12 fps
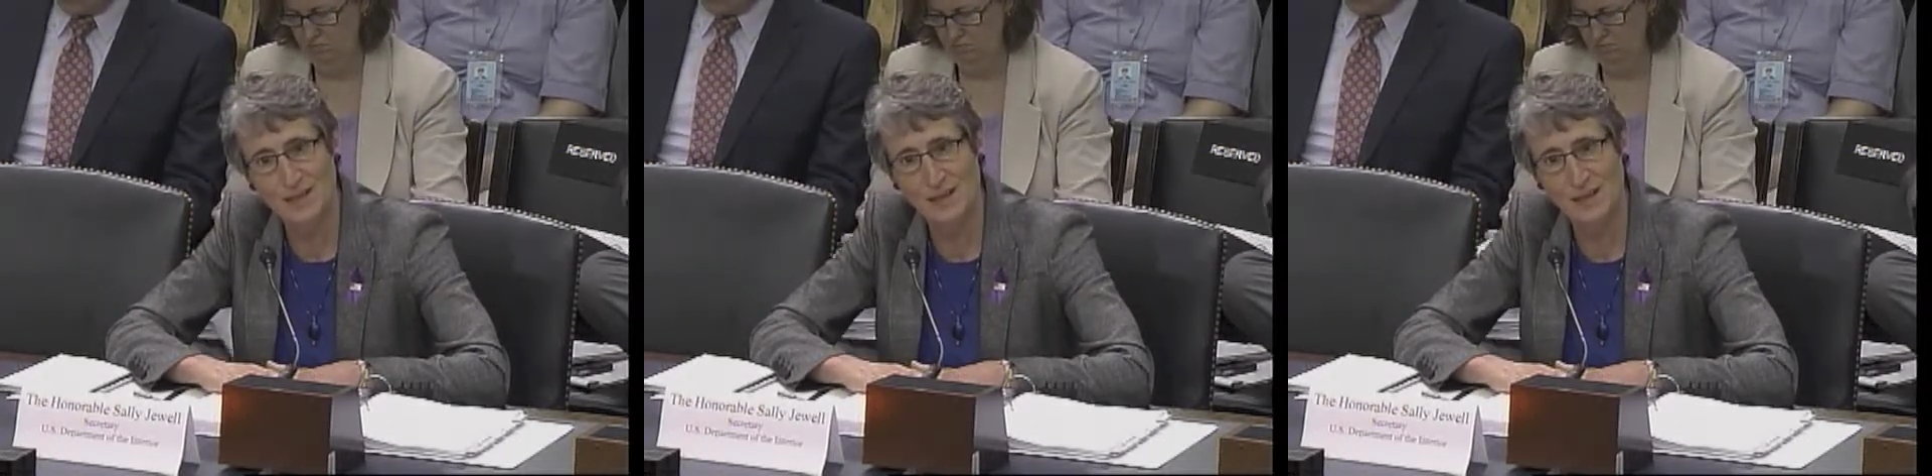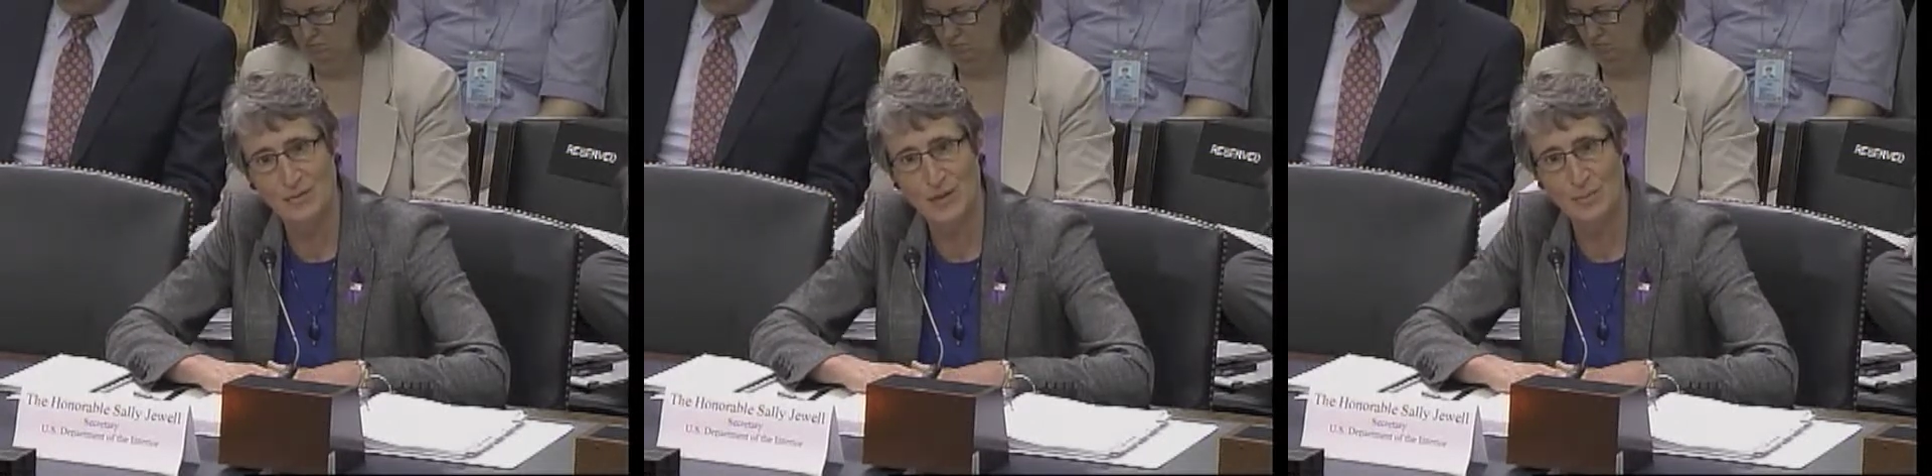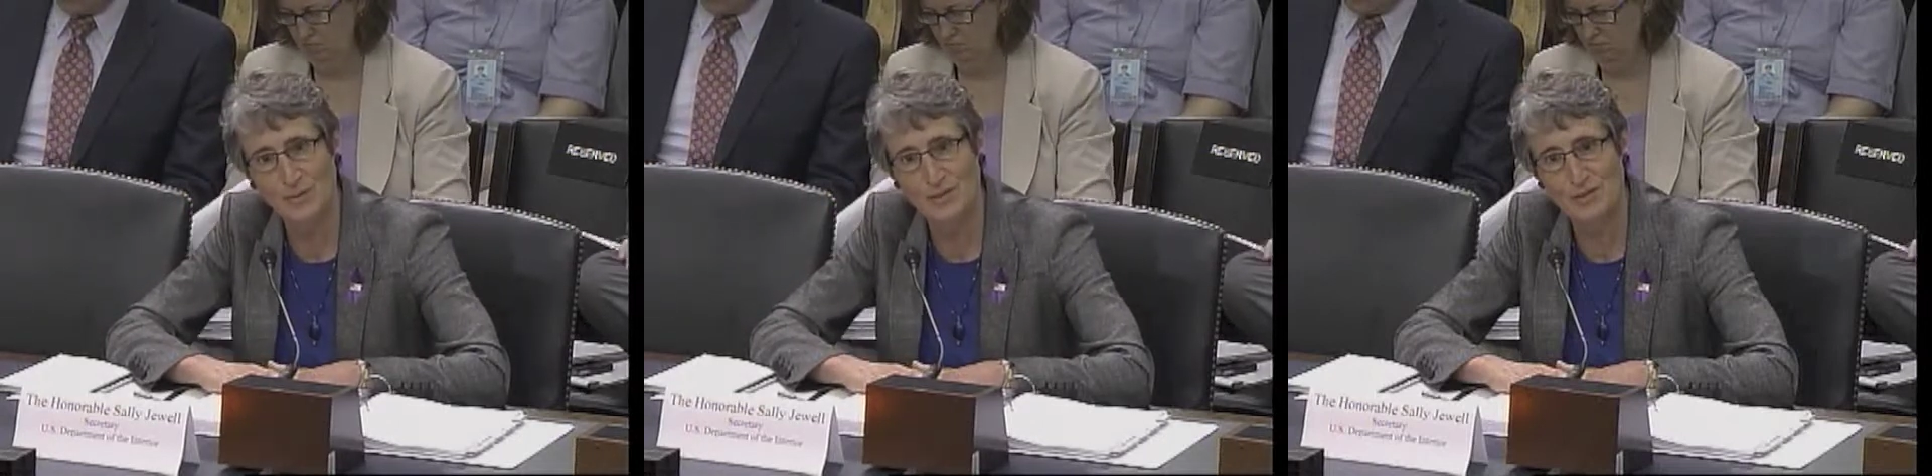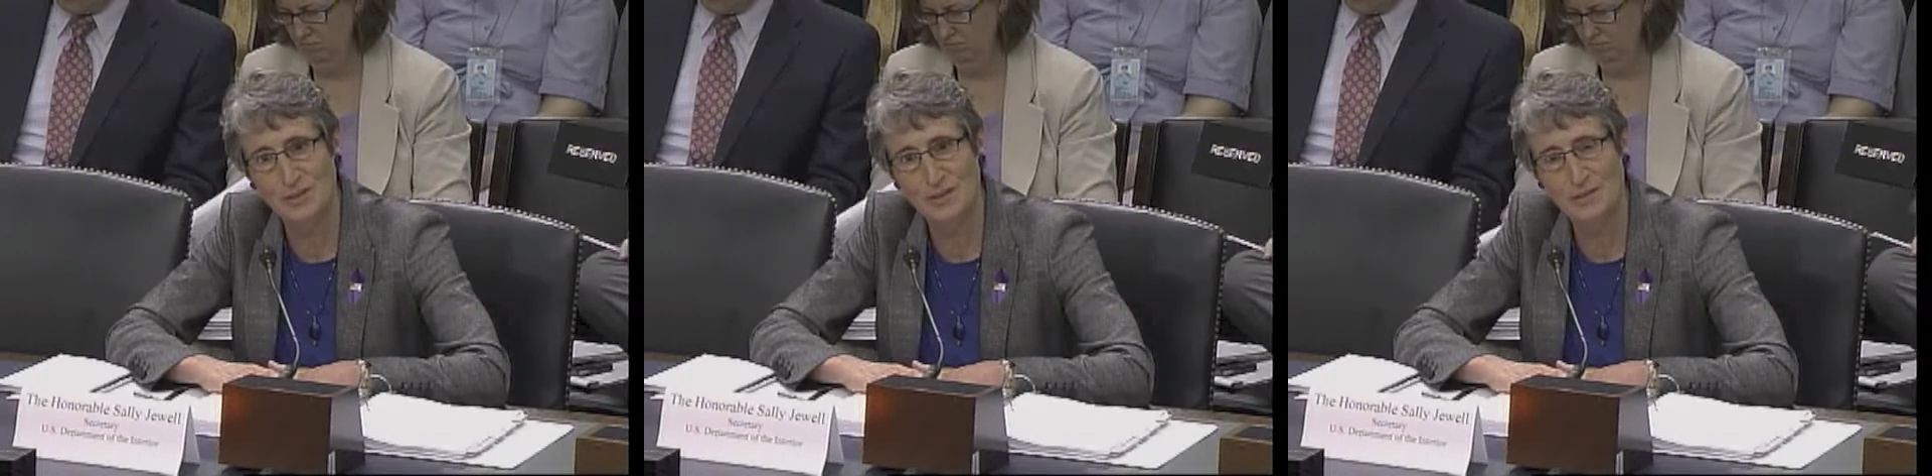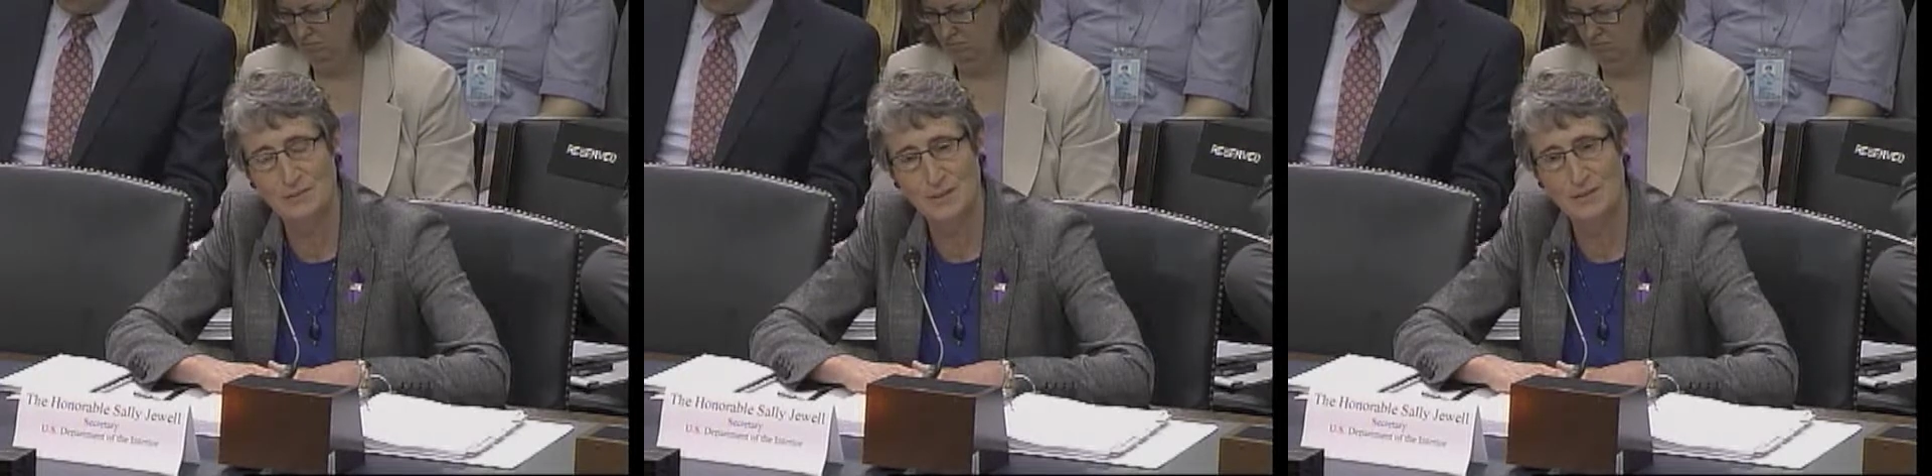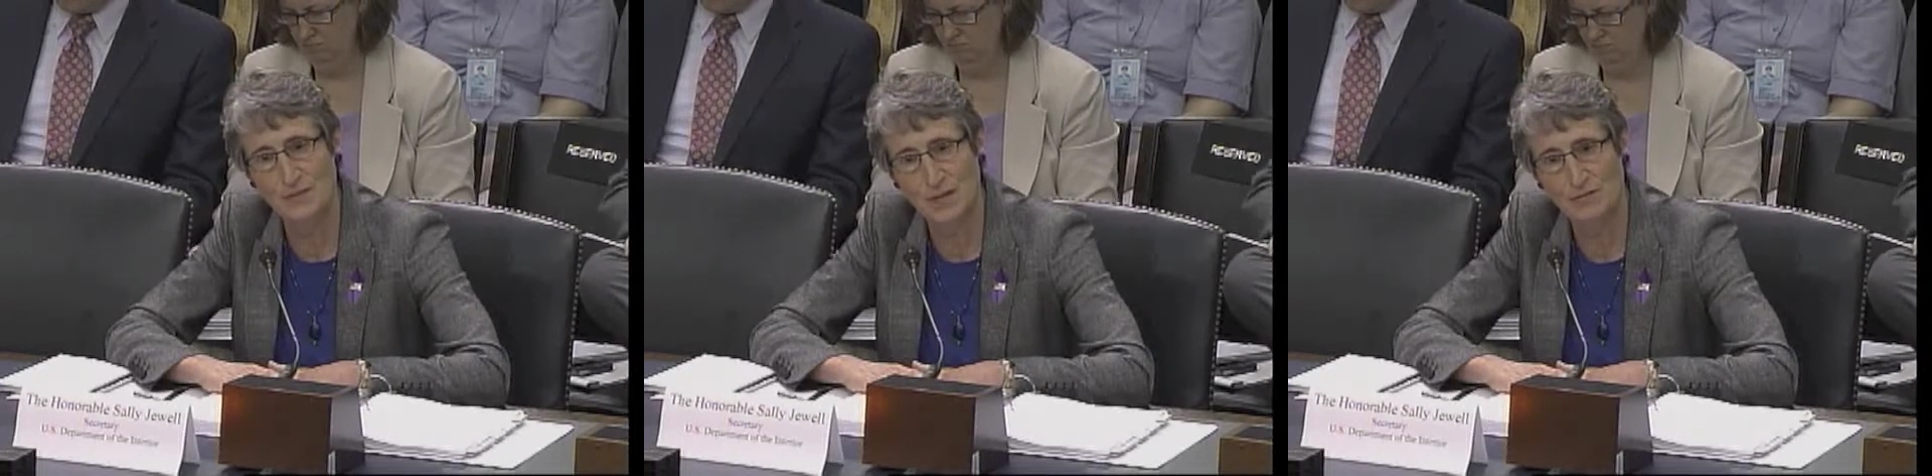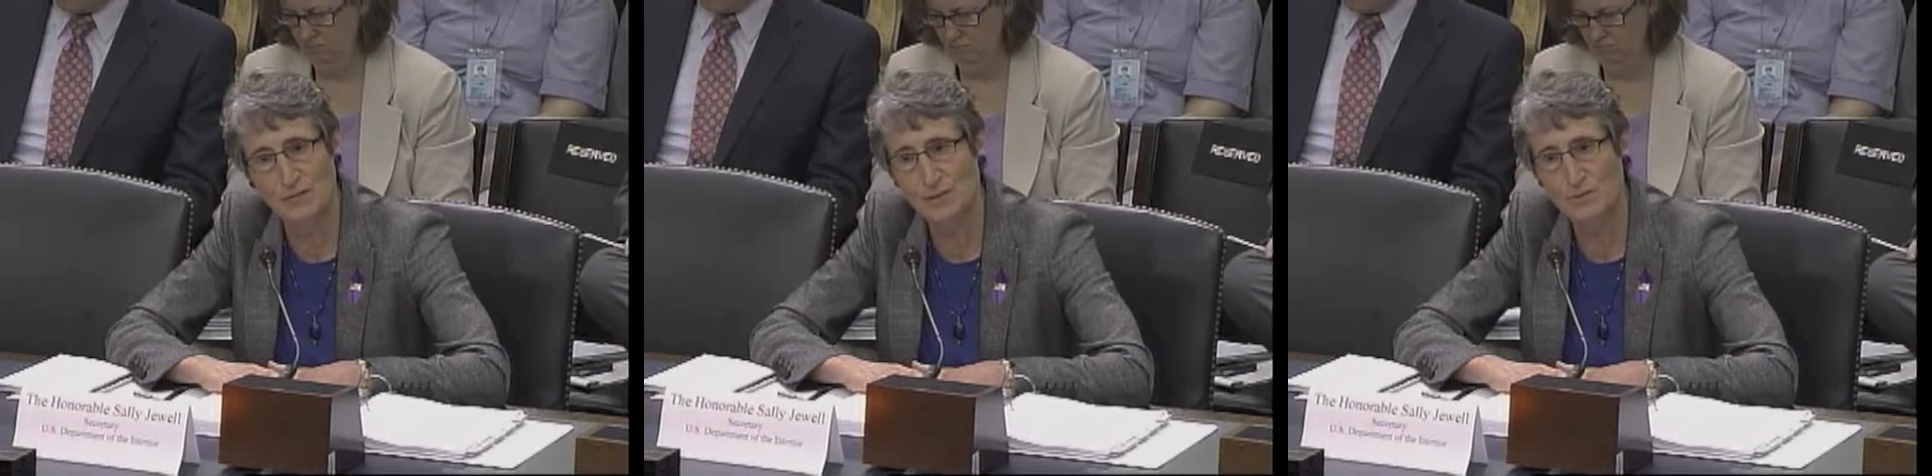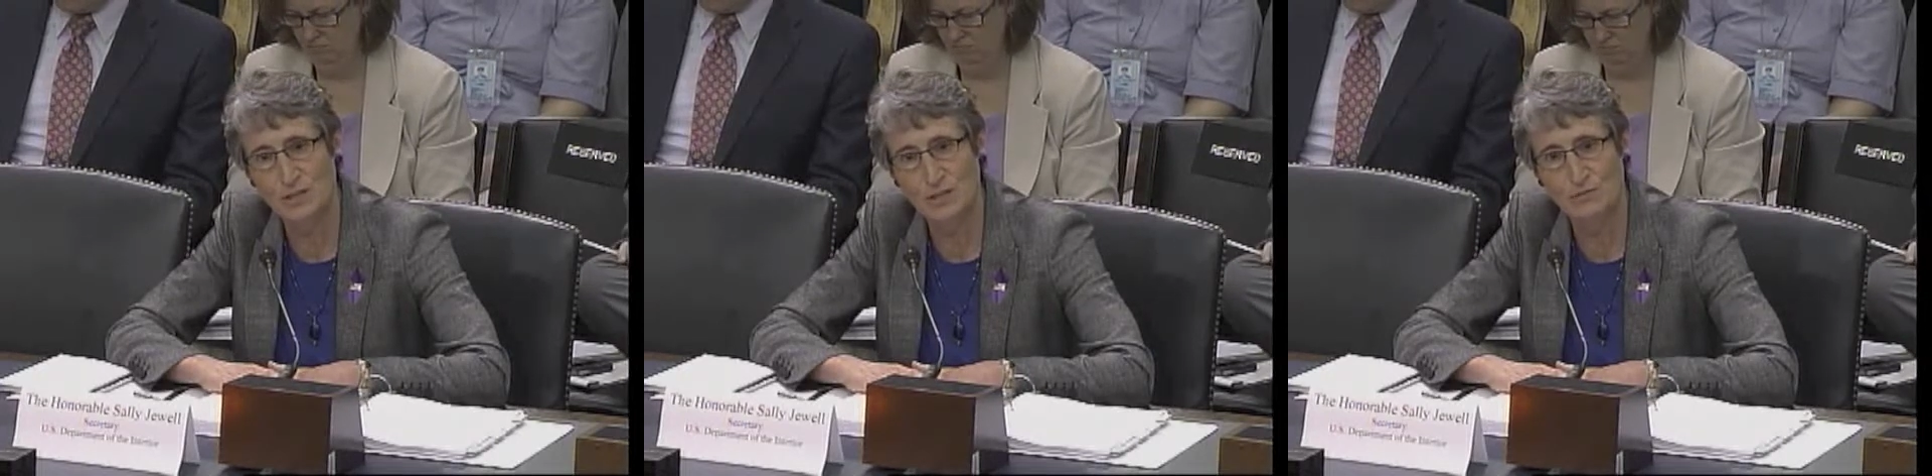I'll have an opportunity to be involved
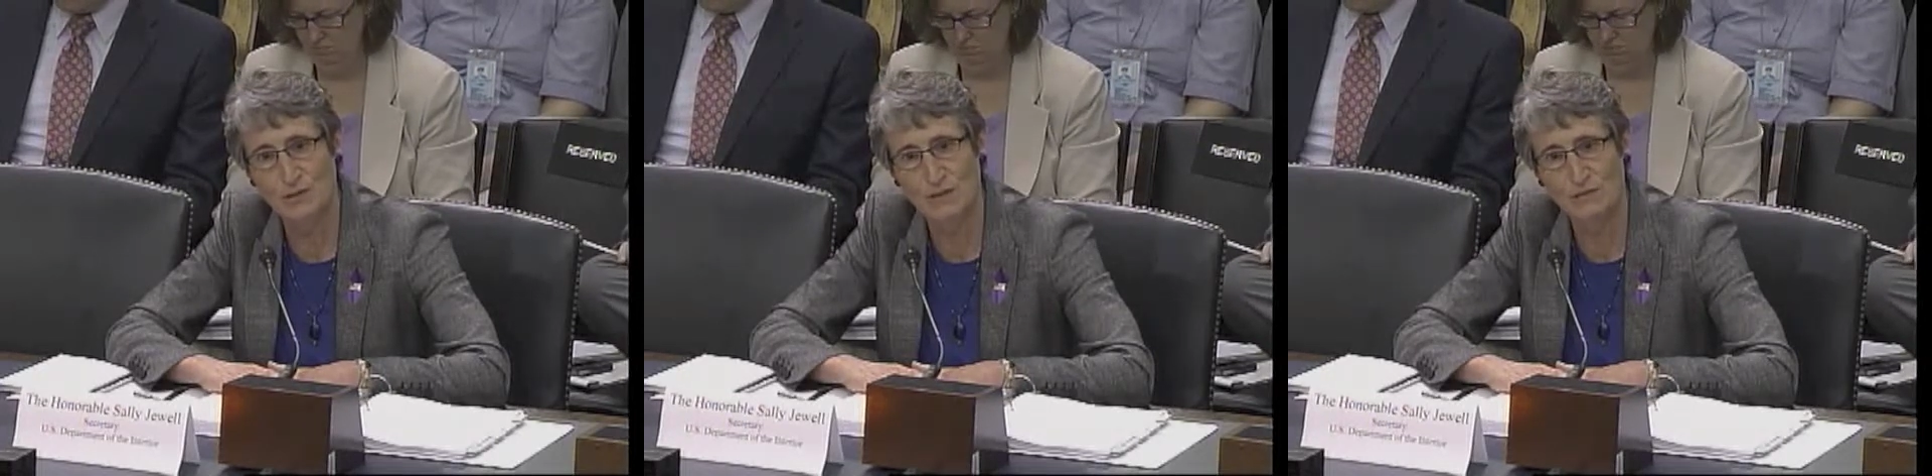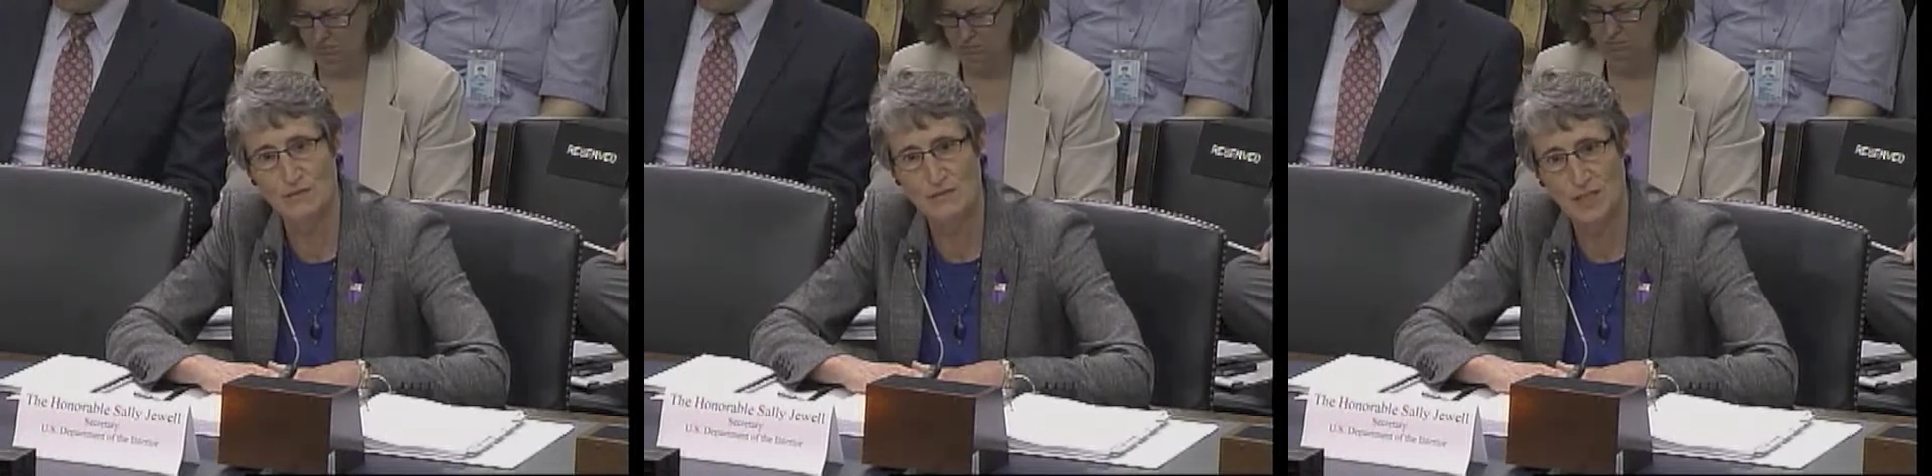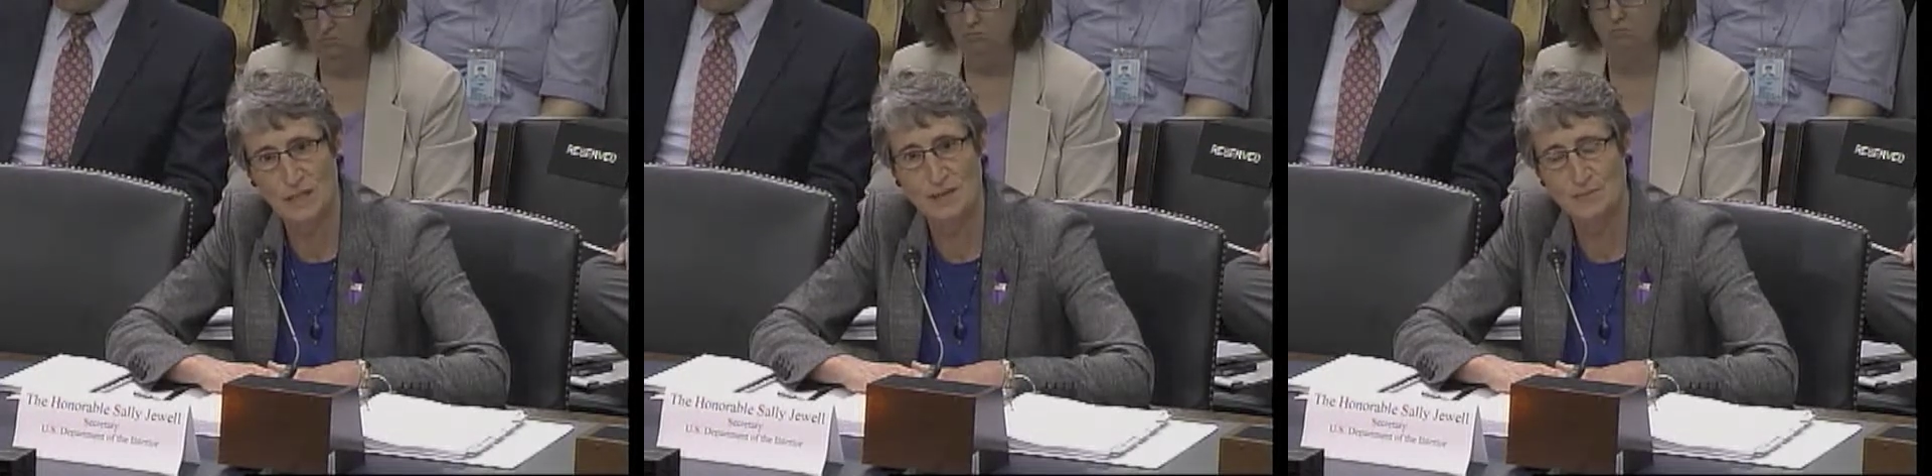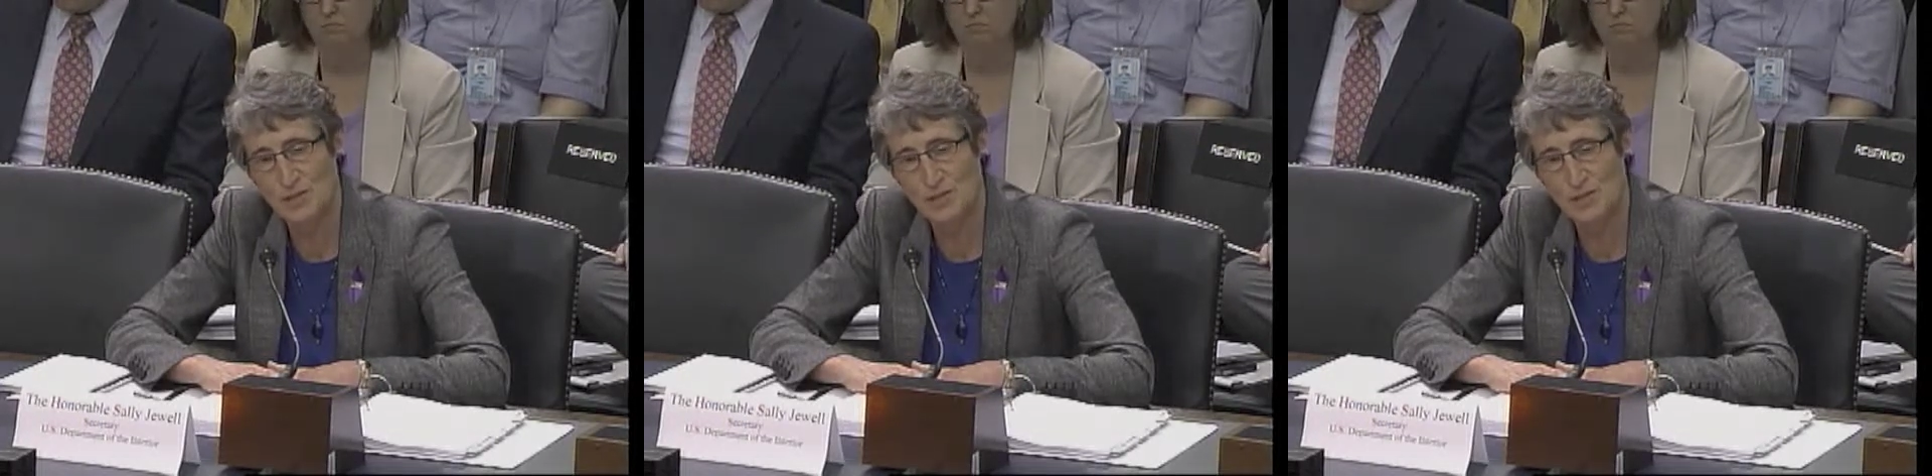with, which is 2015.